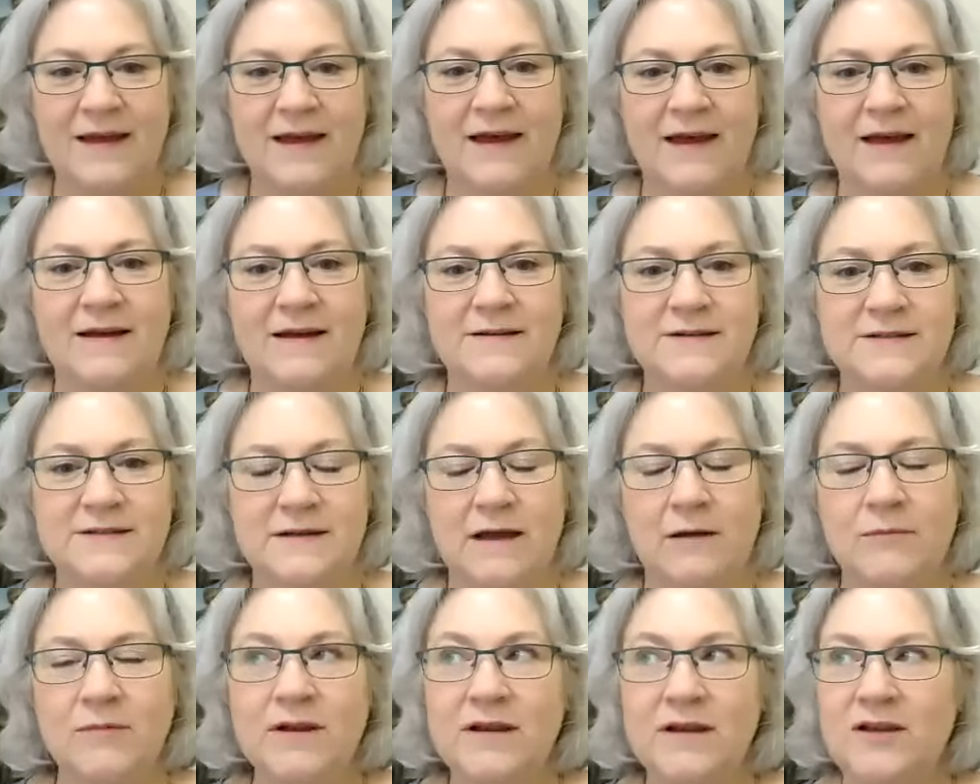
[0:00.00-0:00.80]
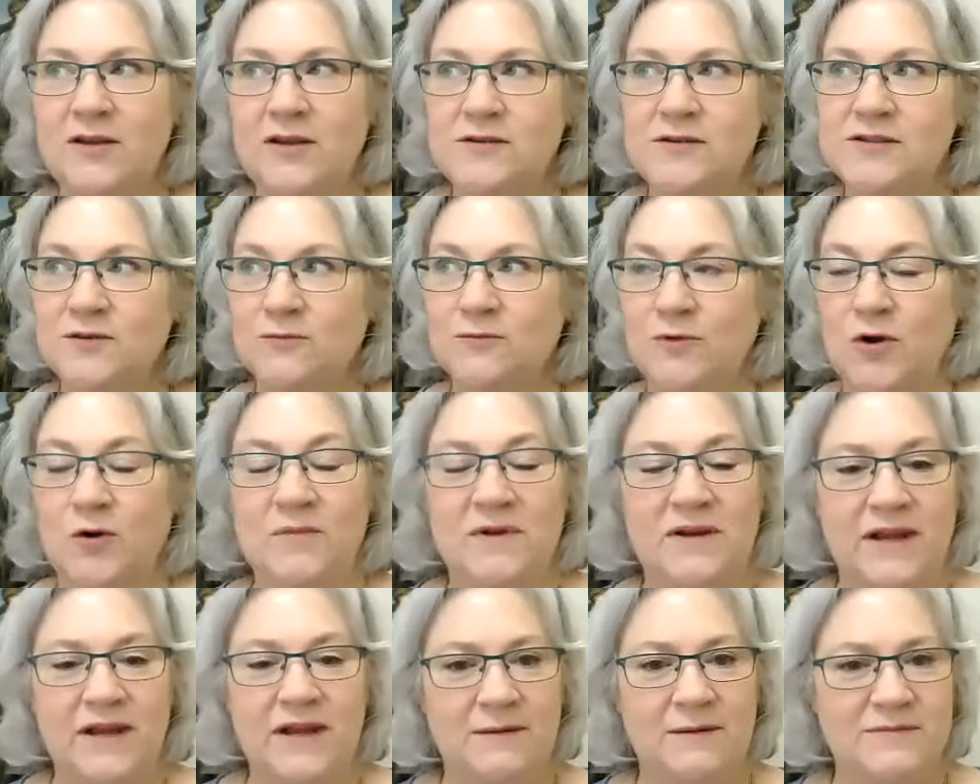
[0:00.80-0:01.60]
And I'm going to use the
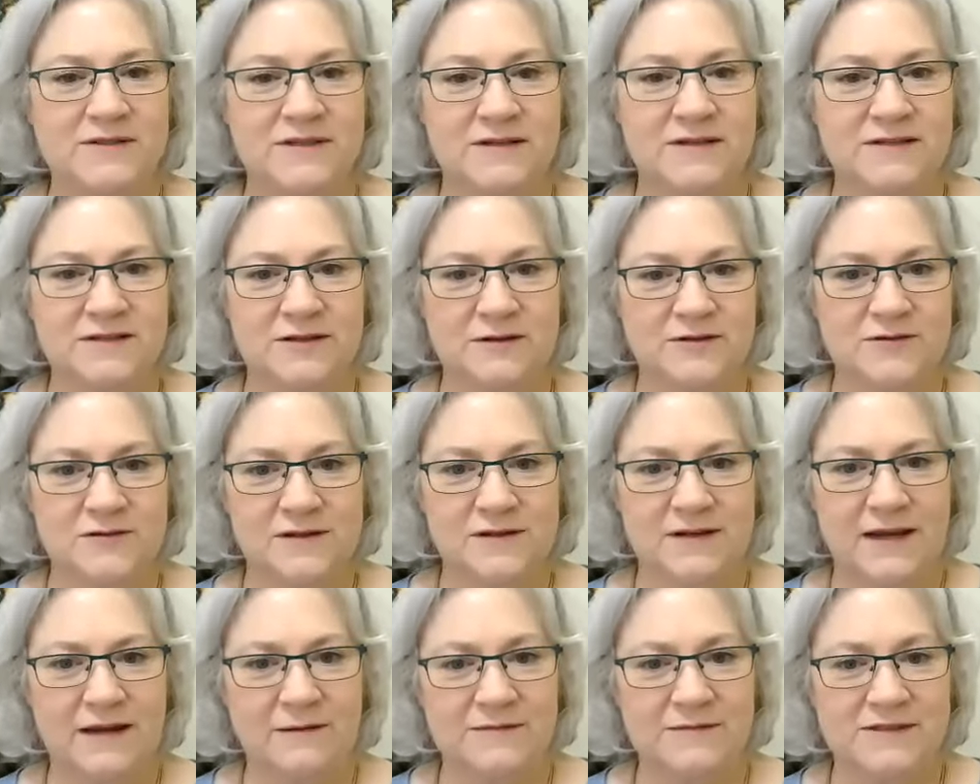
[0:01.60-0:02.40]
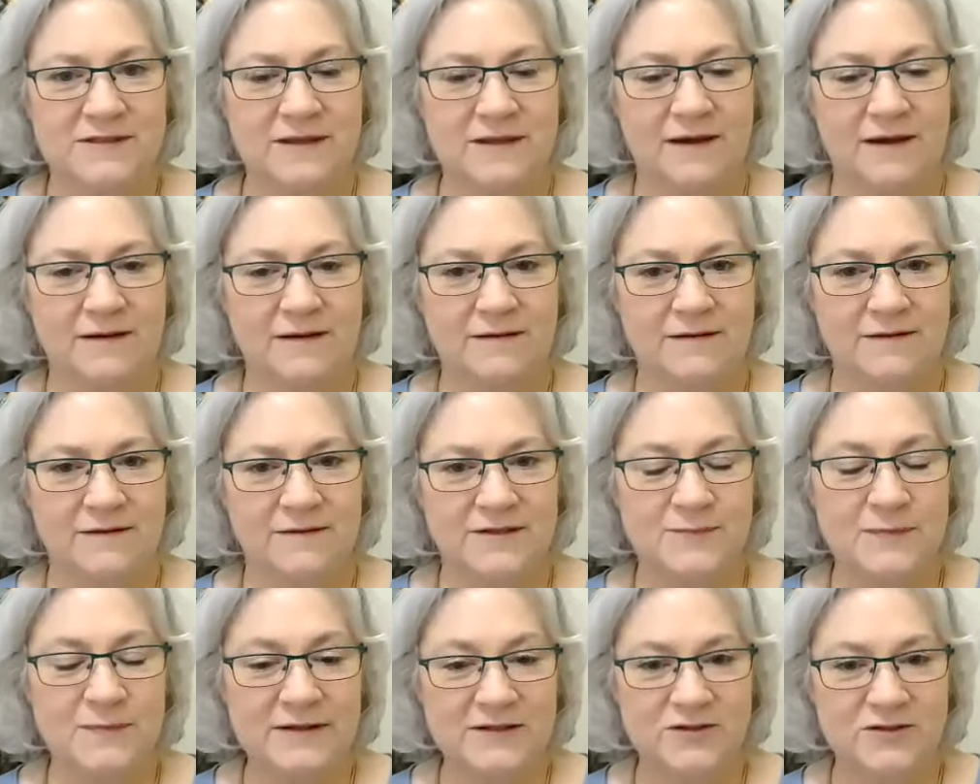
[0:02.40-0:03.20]
Roman names because those are the names that
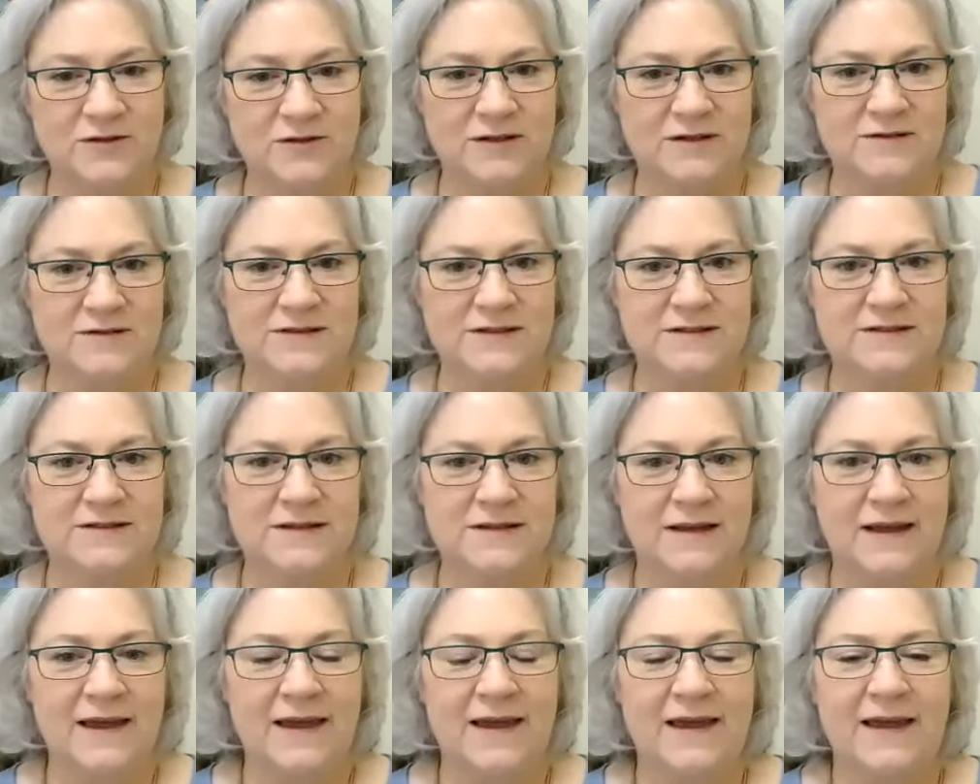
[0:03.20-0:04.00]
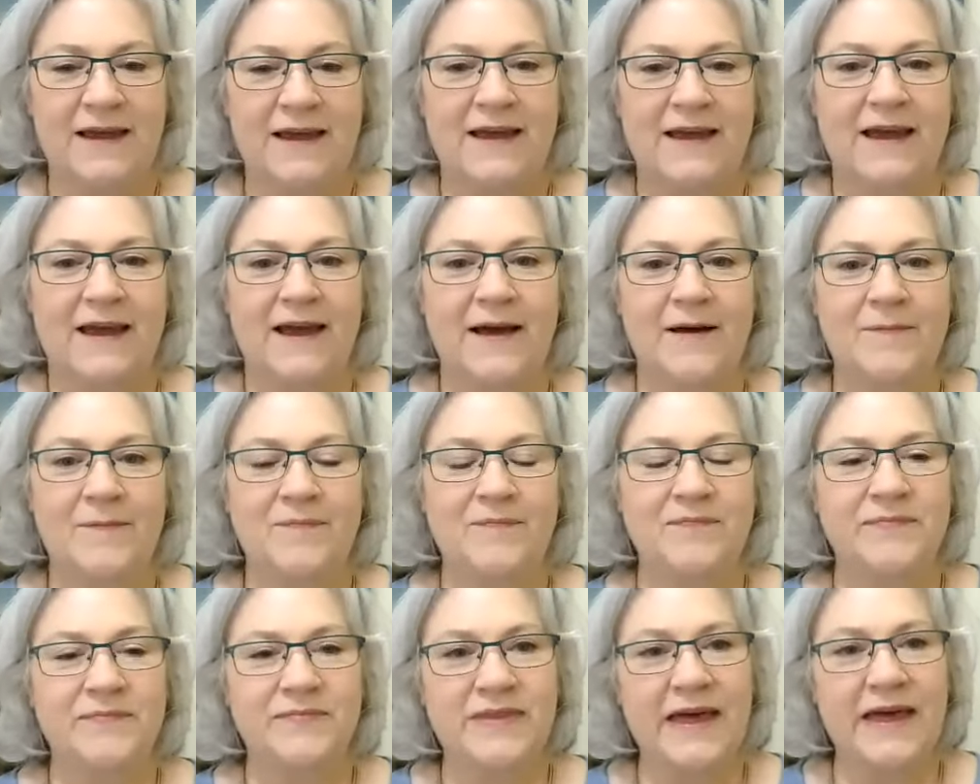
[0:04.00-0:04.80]
Spenser uses.
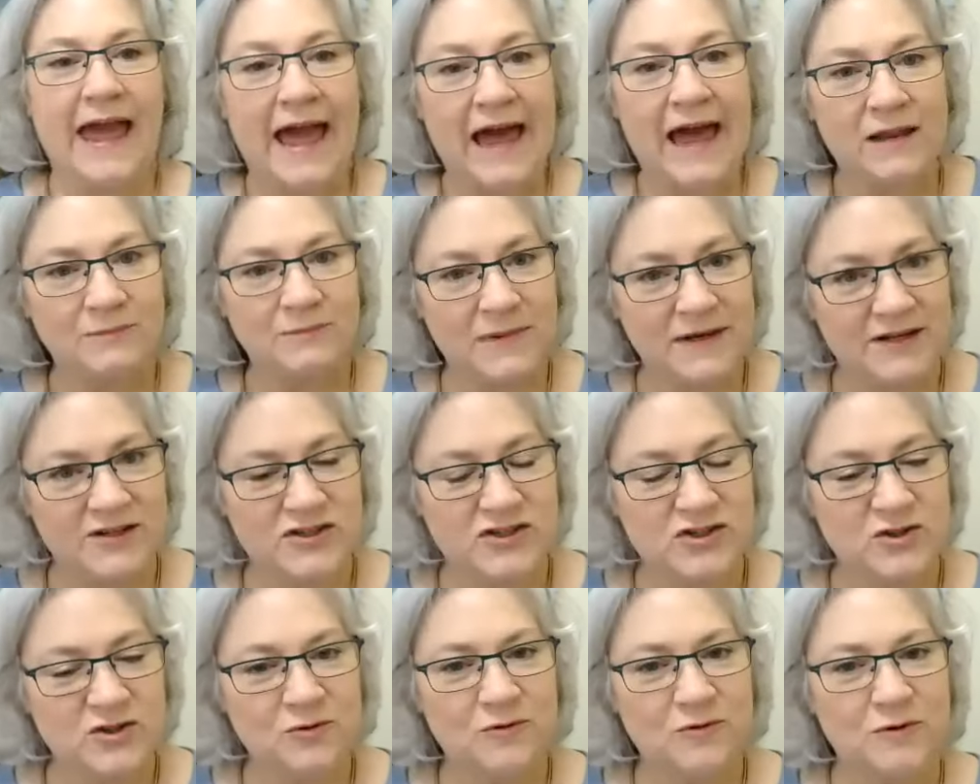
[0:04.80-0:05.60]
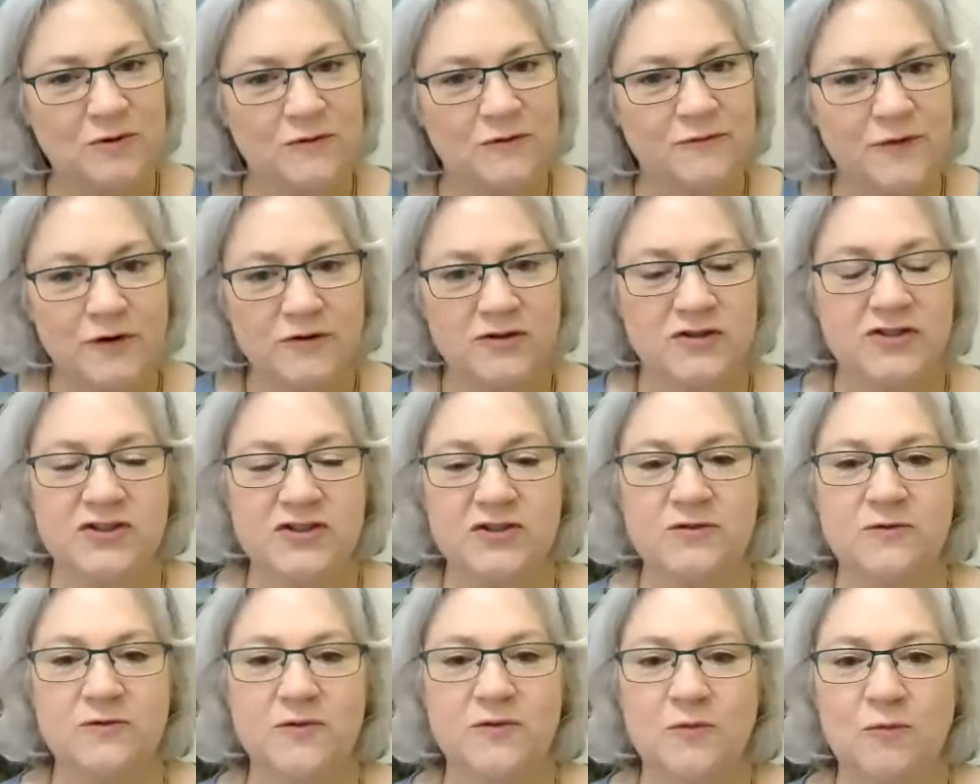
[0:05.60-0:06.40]
And they had many children. Their first
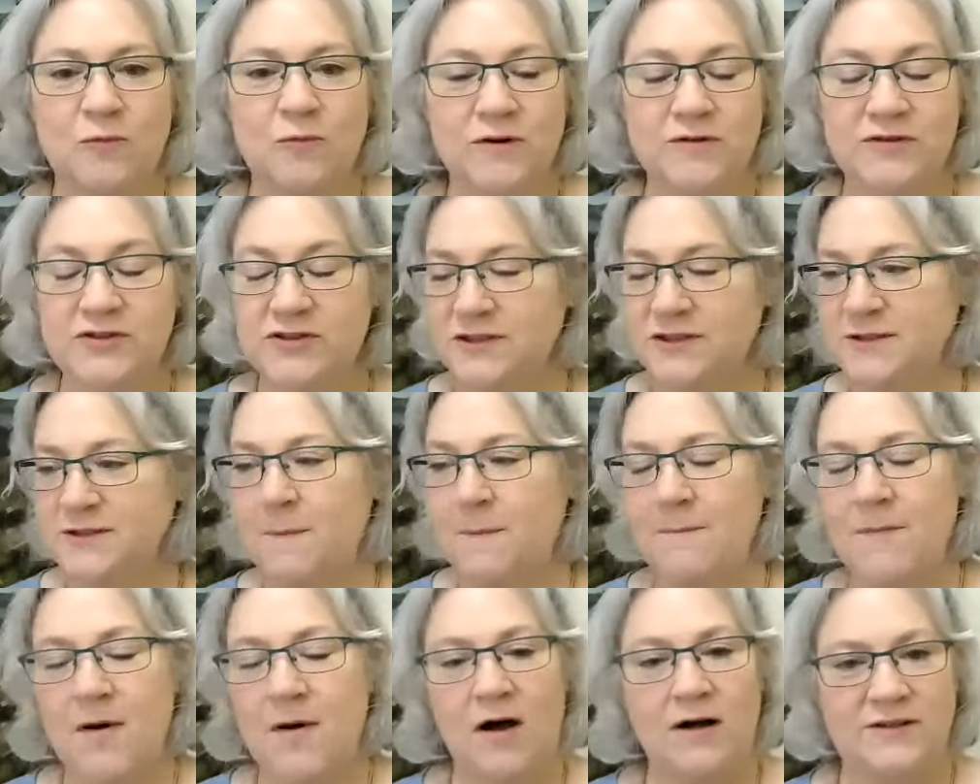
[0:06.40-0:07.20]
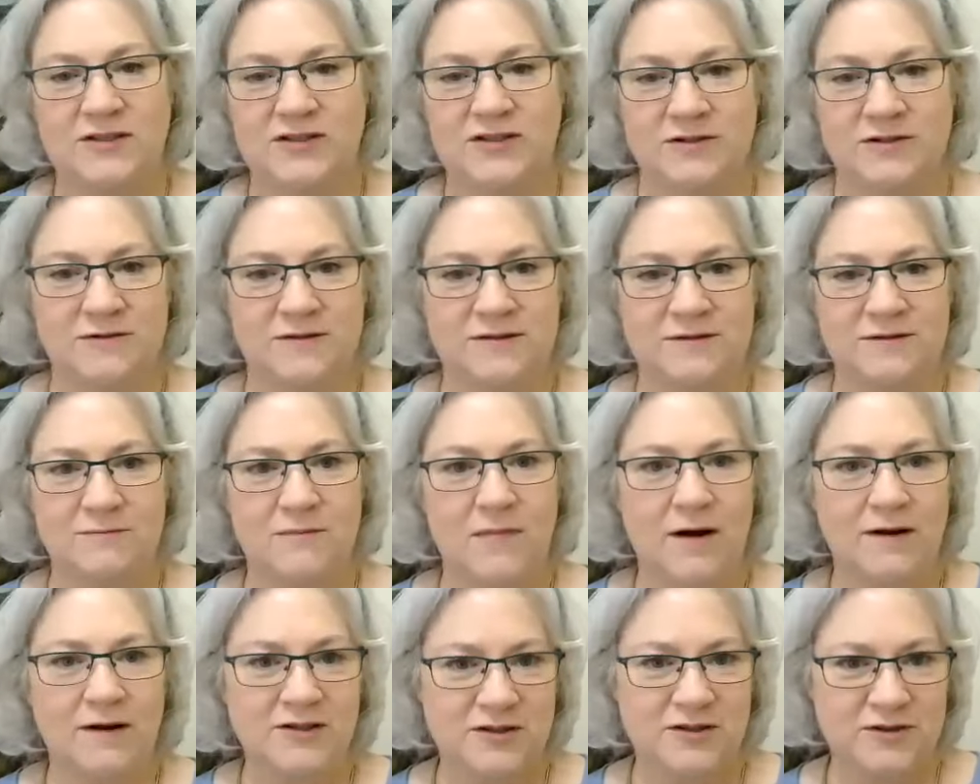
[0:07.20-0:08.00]
children were just monstrous
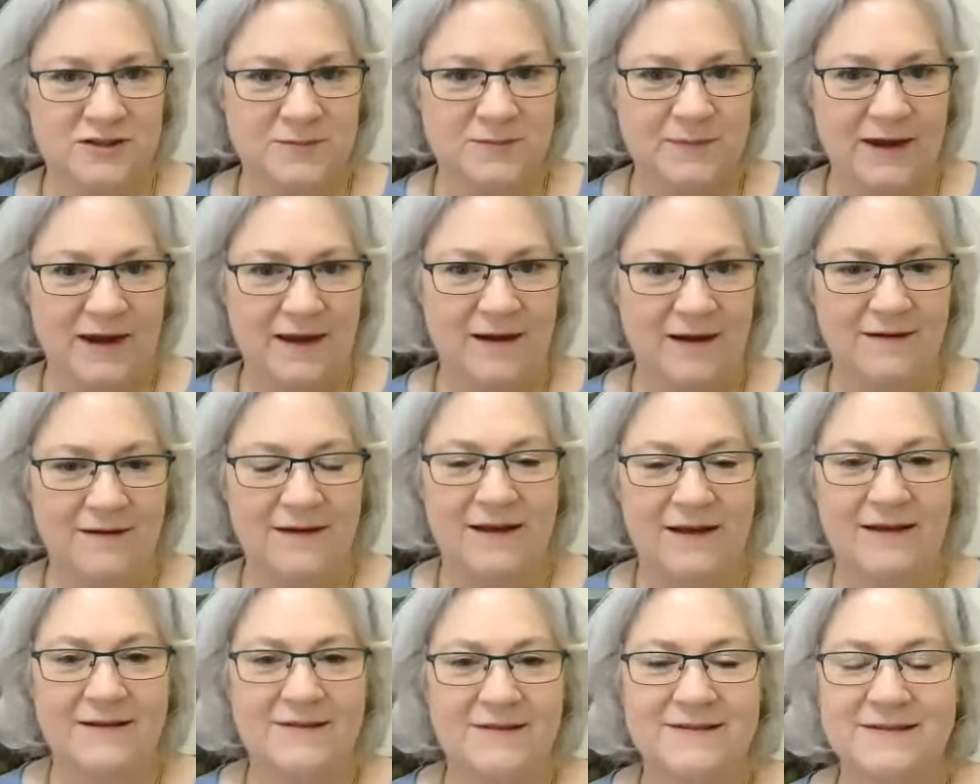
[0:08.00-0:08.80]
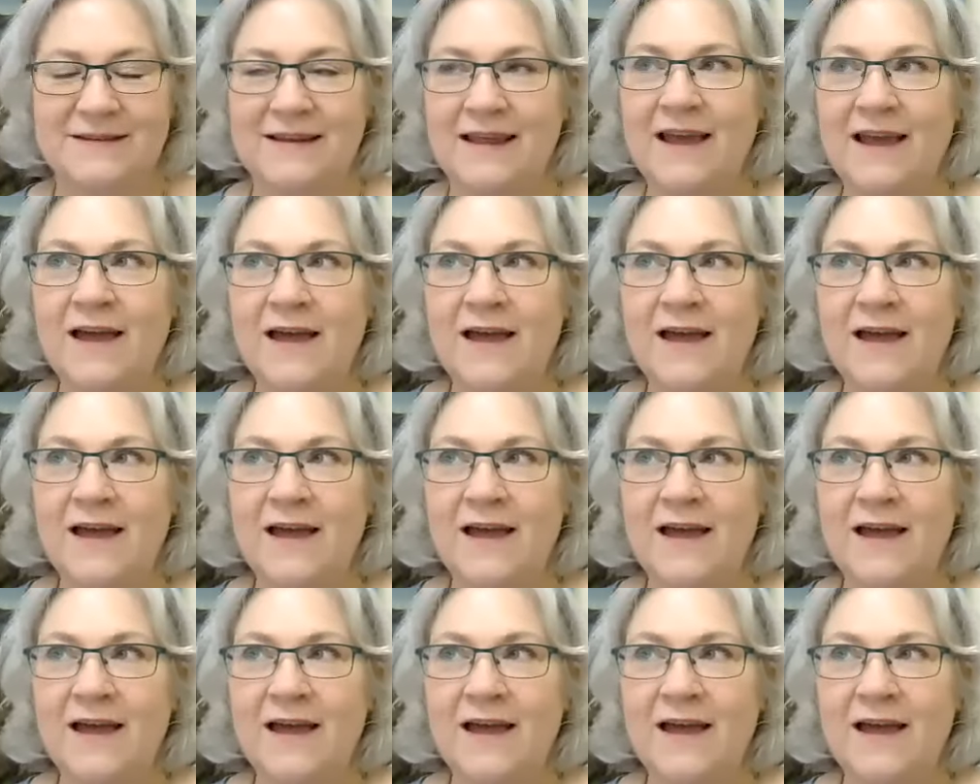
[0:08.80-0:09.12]
being, and